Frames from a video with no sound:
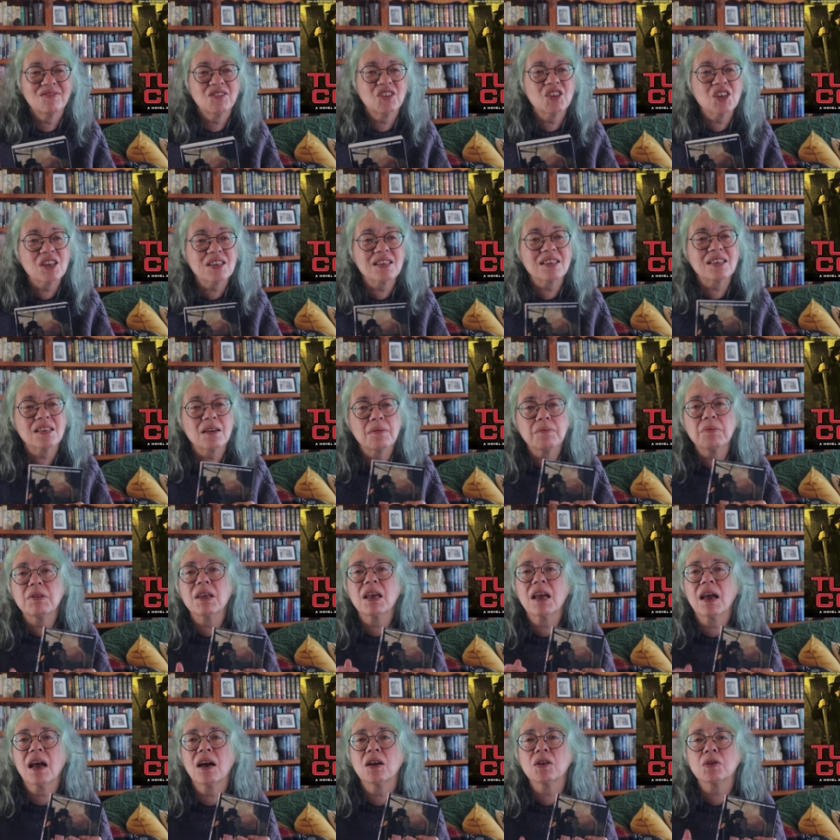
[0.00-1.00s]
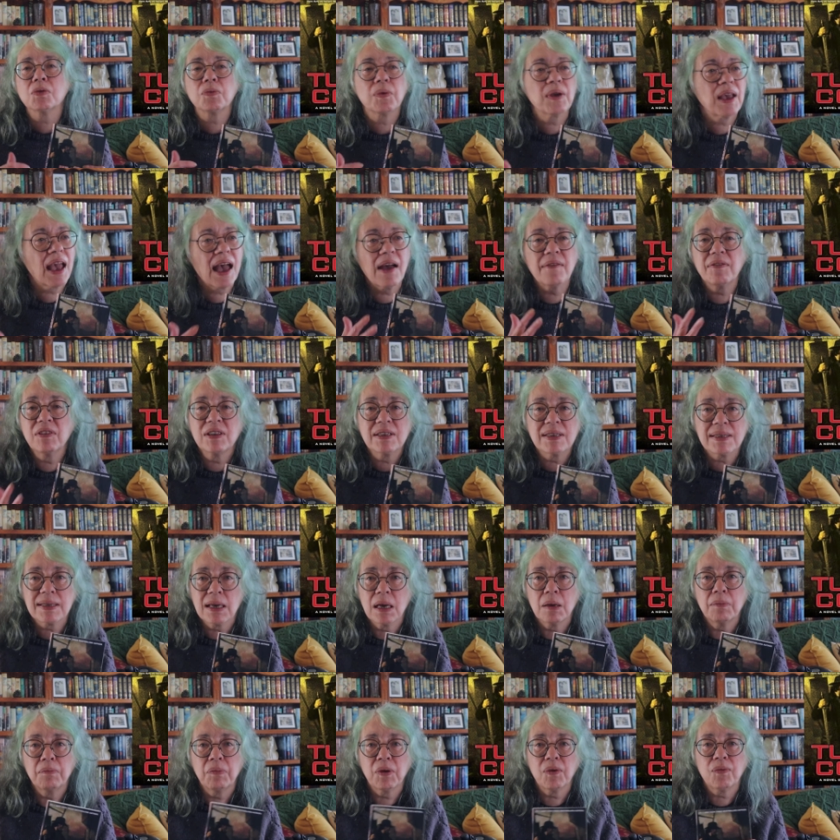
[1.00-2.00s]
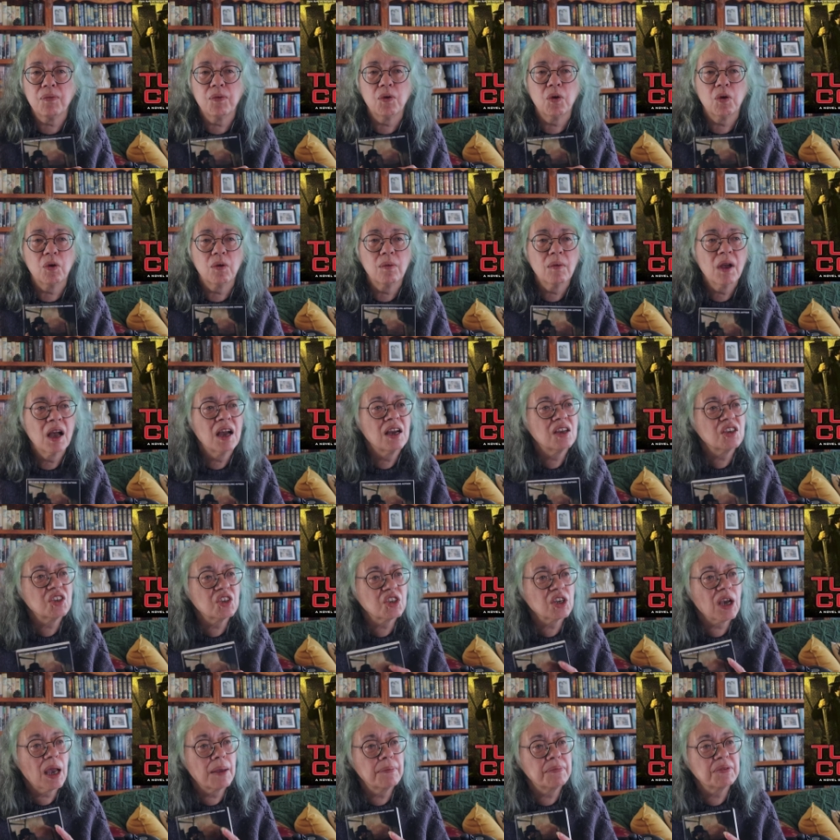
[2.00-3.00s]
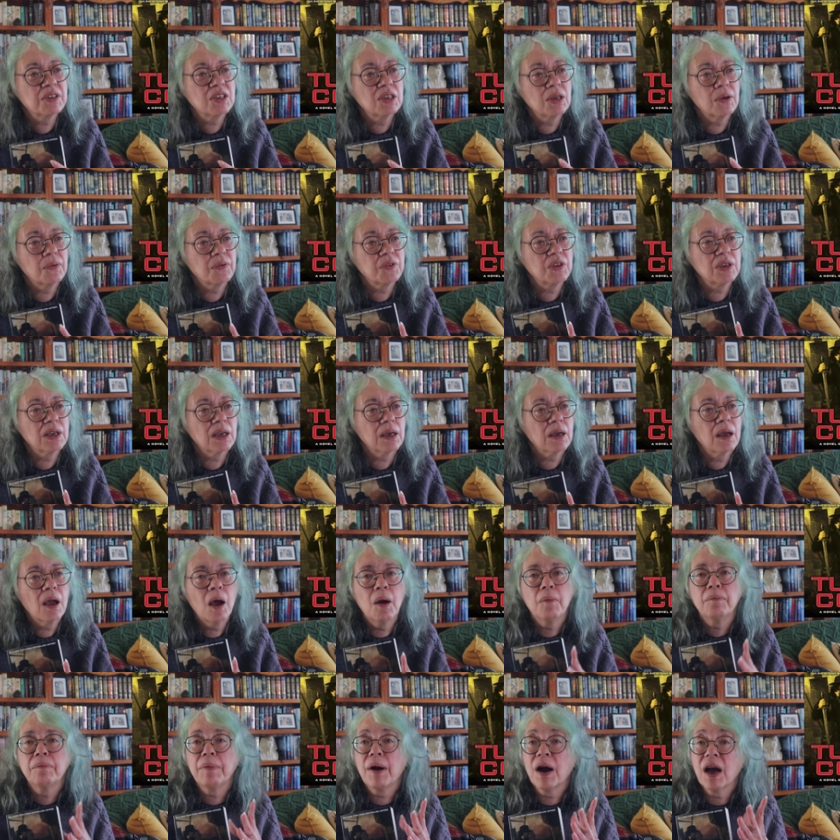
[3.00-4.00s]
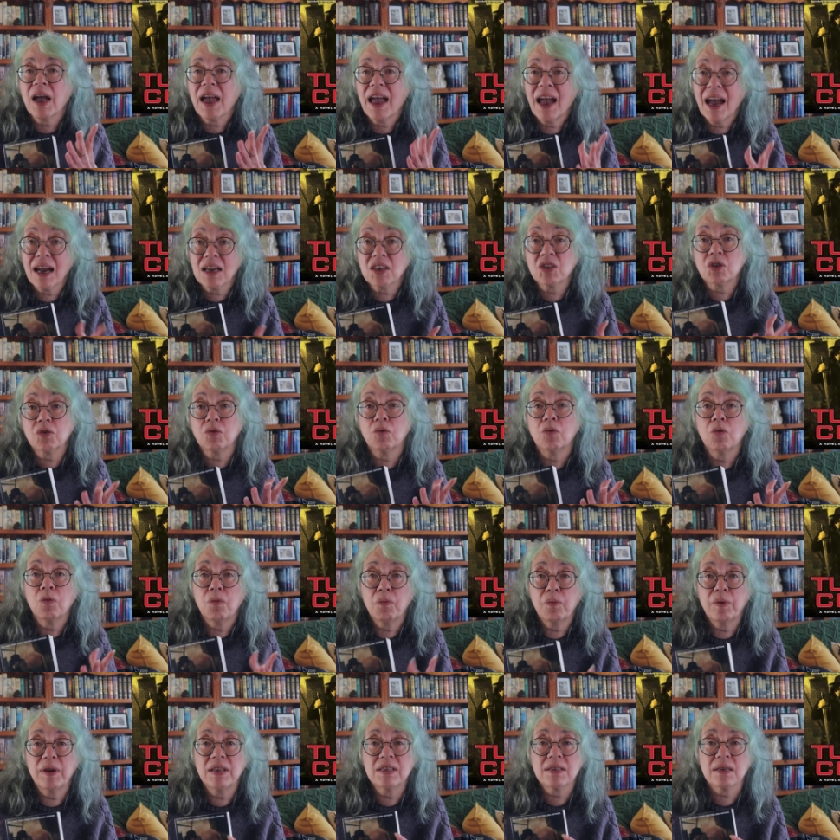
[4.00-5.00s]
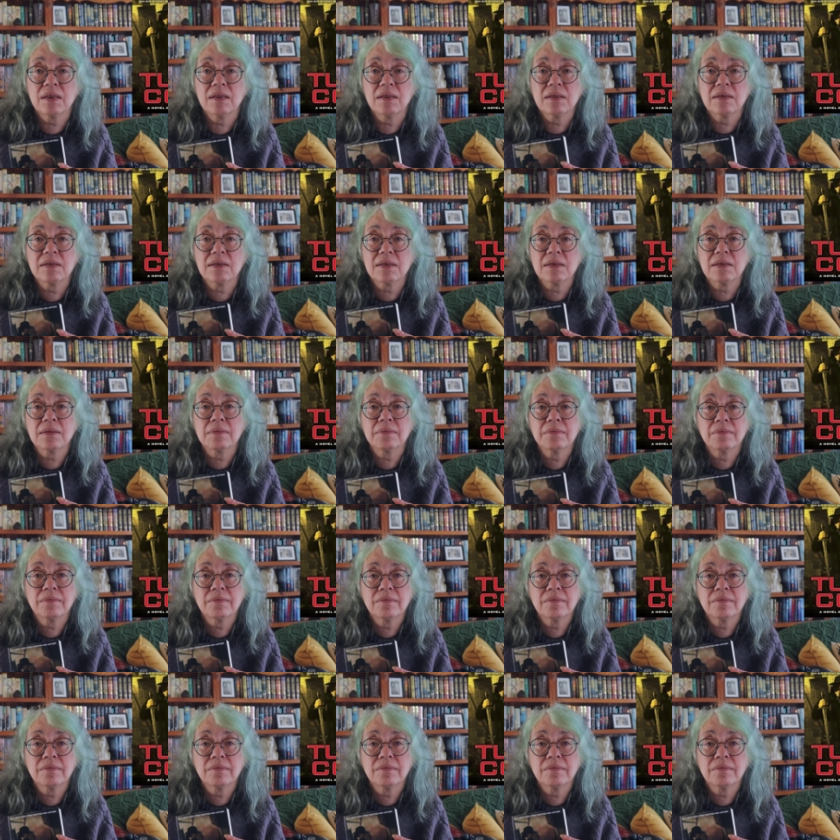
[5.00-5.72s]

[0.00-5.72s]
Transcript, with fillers: Just something else we haven't seen before shape shifting by actual wizards.